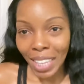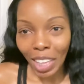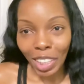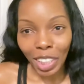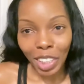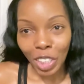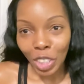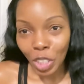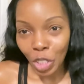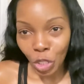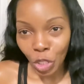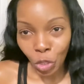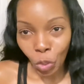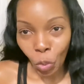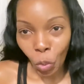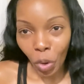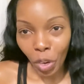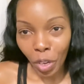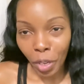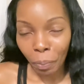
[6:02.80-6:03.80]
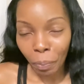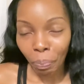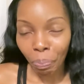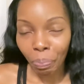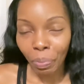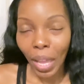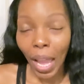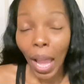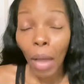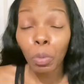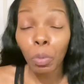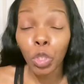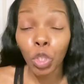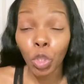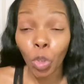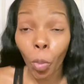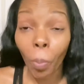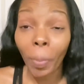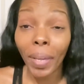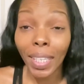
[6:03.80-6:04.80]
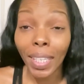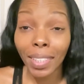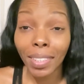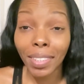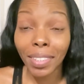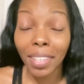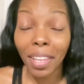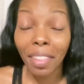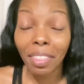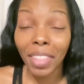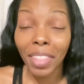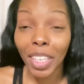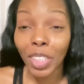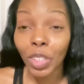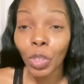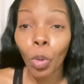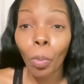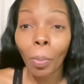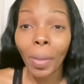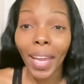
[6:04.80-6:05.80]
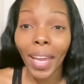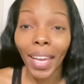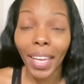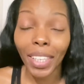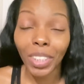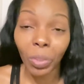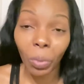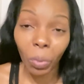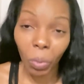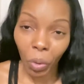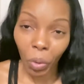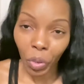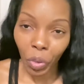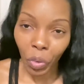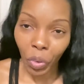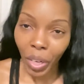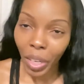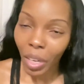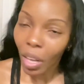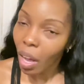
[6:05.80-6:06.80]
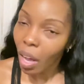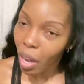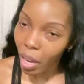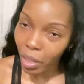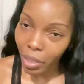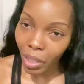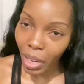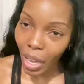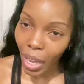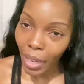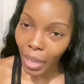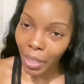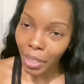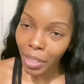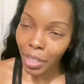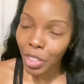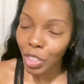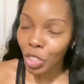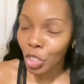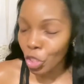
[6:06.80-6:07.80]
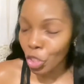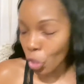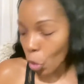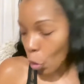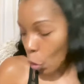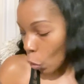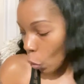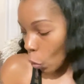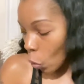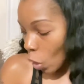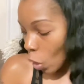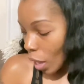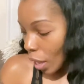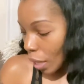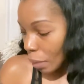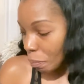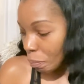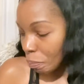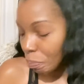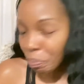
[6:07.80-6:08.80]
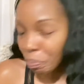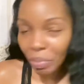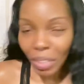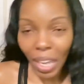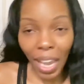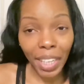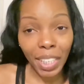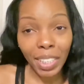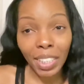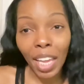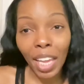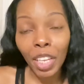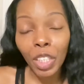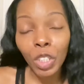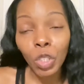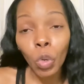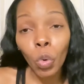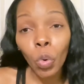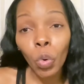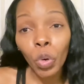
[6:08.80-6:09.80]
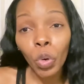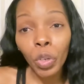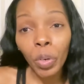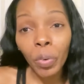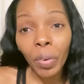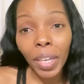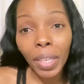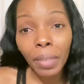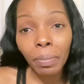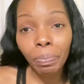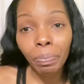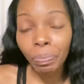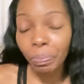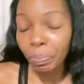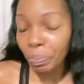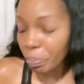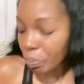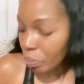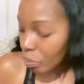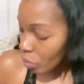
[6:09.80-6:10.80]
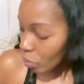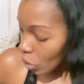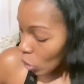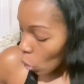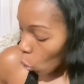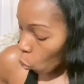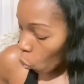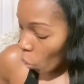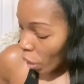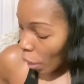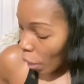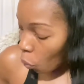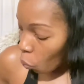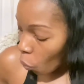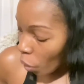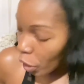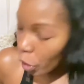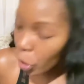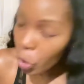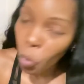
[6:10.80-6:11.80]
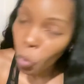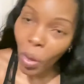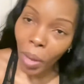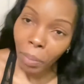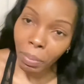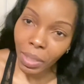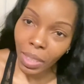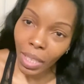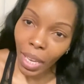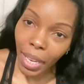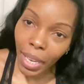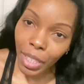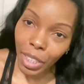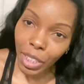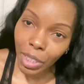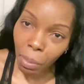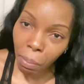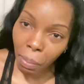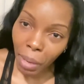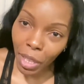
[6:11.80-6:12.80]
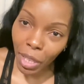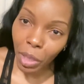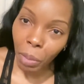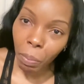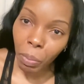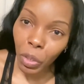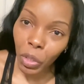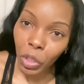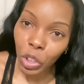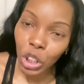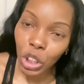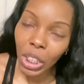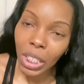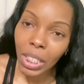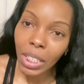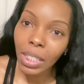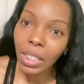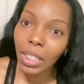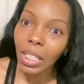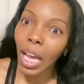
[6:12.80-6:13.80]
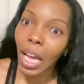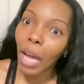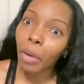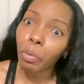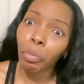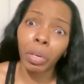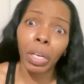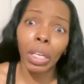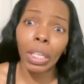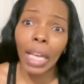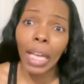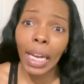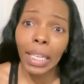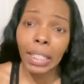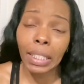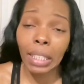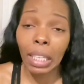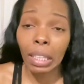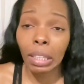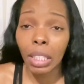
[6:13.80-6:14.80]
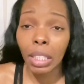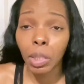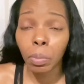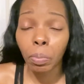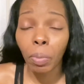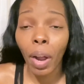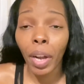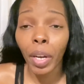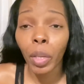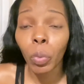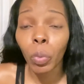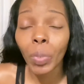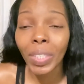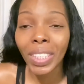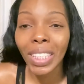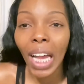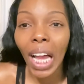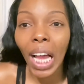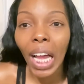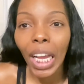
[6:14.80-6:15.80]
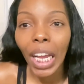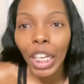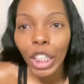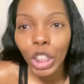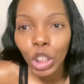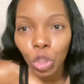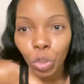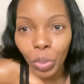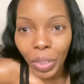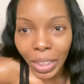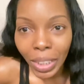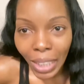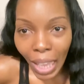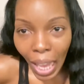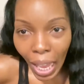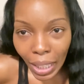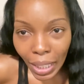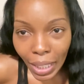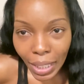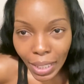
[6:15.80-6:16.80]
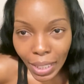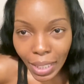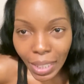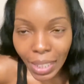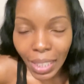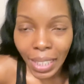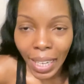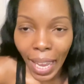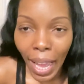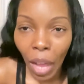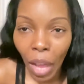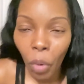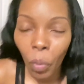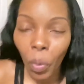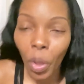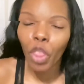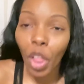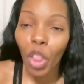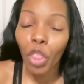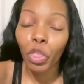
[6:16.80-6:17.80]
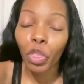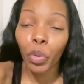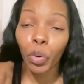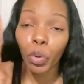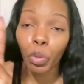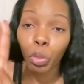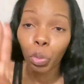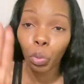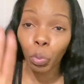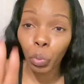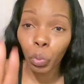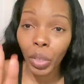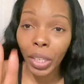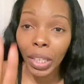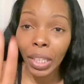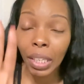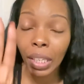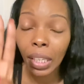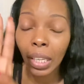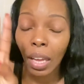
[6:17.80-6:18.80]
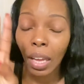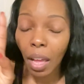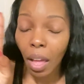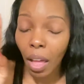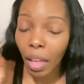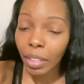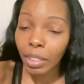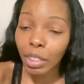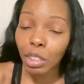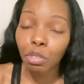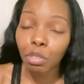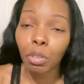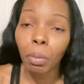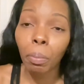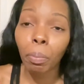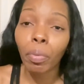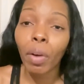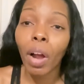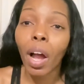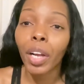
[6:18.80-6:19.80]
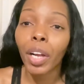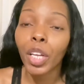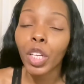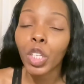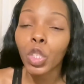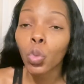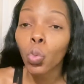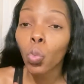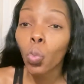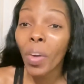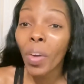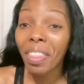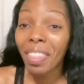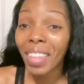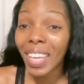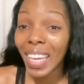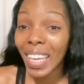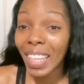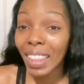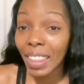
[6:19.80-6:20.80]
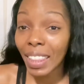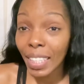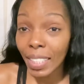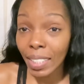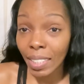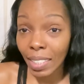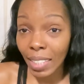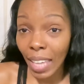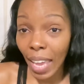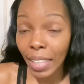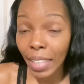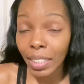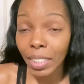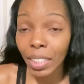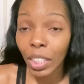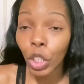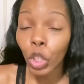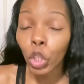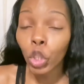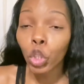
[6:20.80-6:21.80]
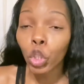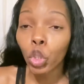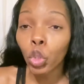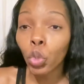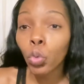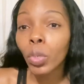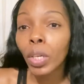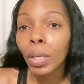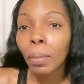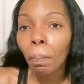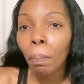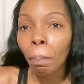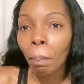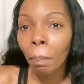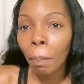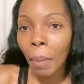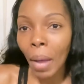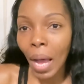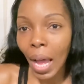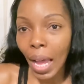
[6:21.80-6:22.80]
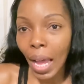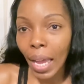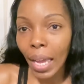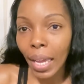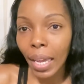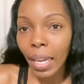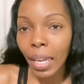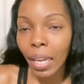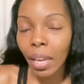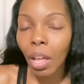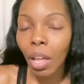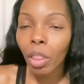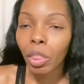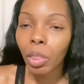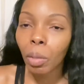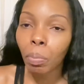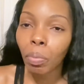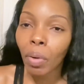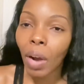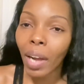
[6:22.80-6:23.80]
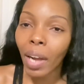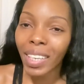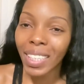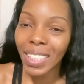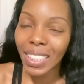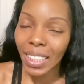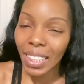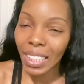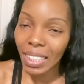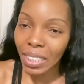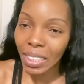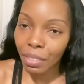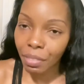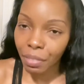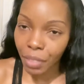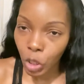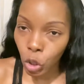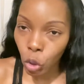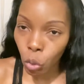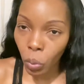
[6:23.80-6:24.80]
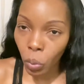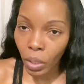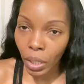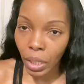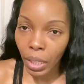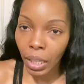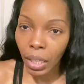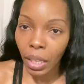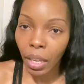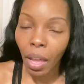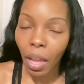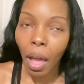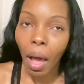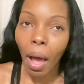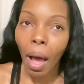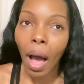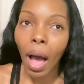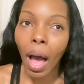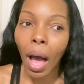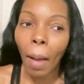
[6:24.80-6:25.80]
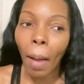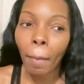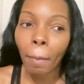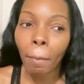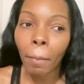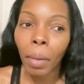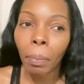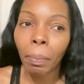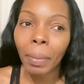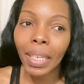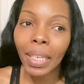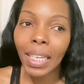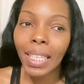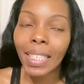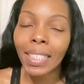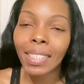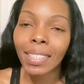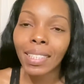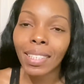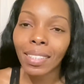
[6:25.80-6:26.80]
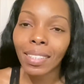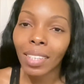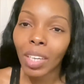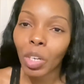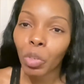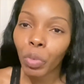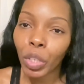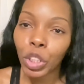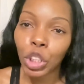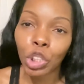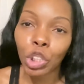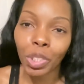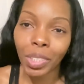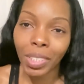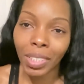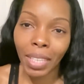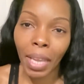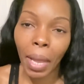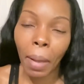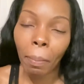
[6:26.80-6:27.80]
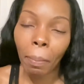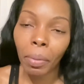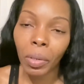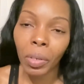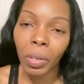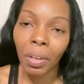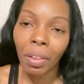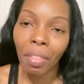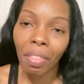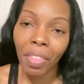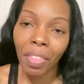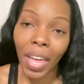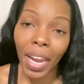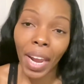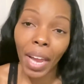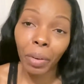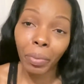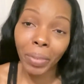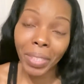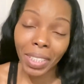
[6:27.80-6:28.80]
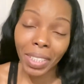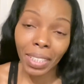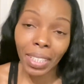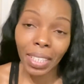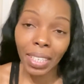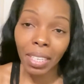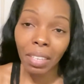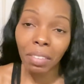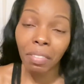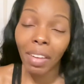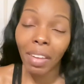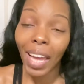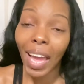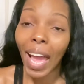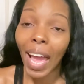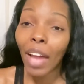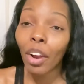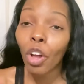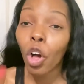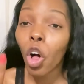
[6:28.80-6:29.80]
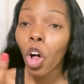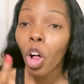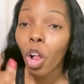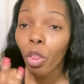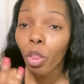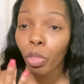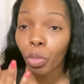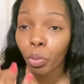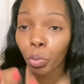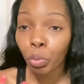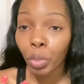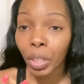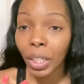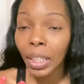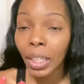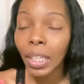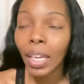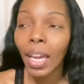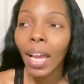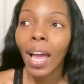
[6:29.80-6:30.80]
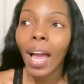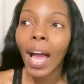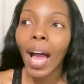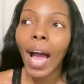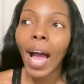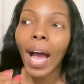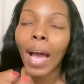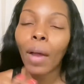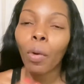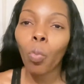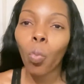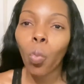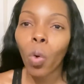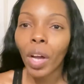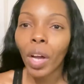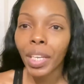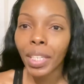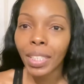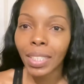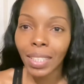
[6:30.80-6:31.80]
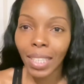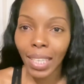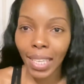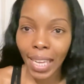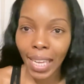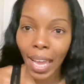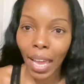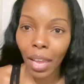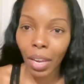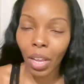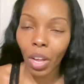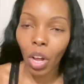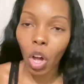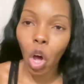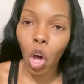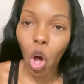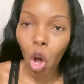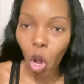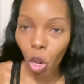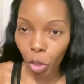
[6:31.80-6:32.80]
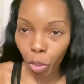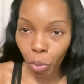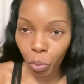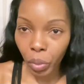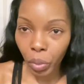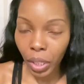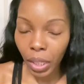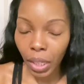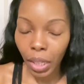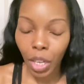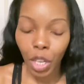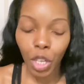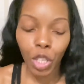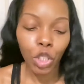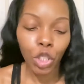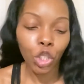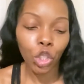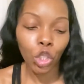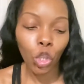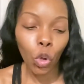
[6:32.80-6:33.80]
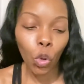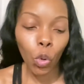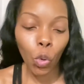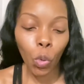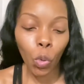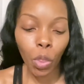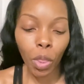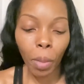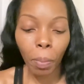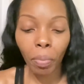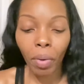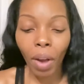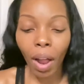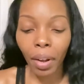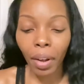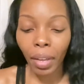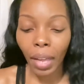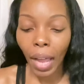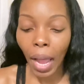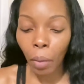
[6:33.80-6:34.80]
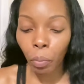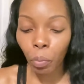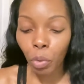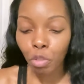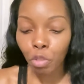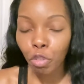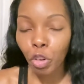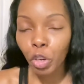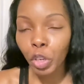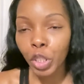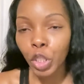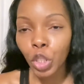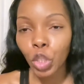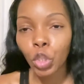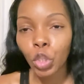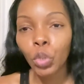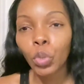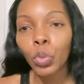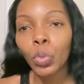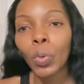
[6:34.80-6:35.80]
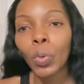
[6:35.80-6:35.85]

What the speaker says: it in the store. I was so pissed. They told me I had to order it online. So I decided to order it. When I went on the website to make the purchase, I realized that this product was $100. Now, there are 3 different products within the set. You can buy the products individually, but because the original sample that I received had all 3, I wanted to get all 3. So the product I'm referring to